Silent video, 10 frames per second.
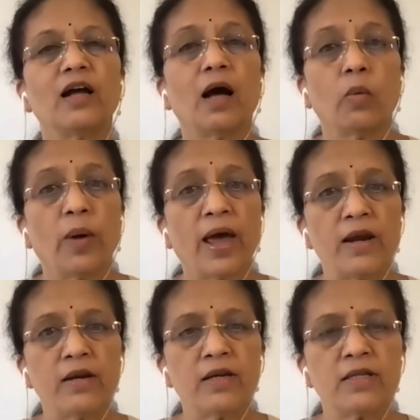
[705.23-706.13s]

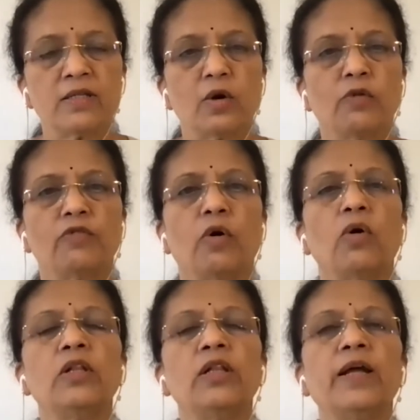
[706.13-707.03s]
awareness of
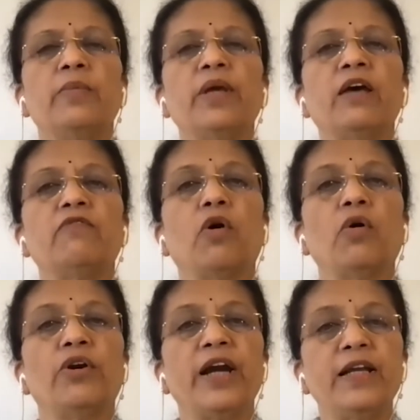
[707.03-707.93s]
all that we have
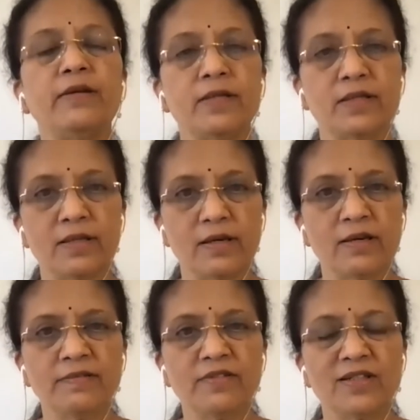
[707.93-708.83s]
already
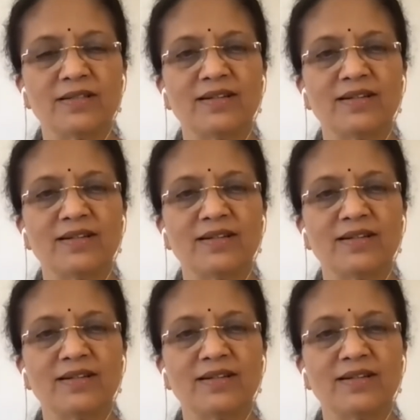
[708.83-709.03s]
received,